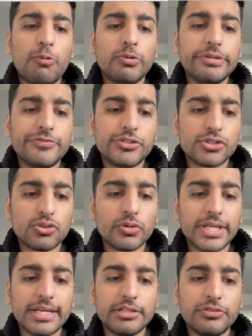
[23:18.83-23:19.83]
what you've just done
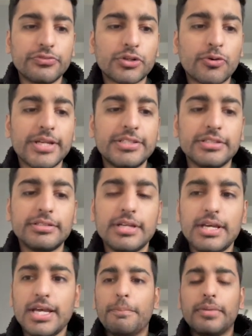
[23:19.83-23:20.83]
here, you've created
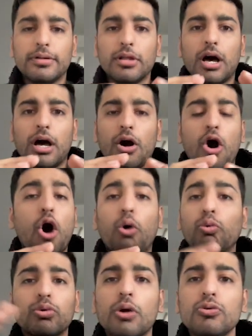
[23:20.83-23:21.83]
a
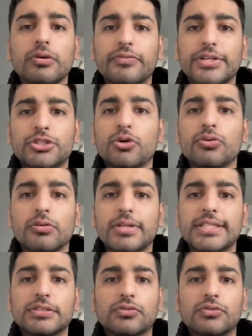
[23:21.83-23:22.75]
whole load of internal links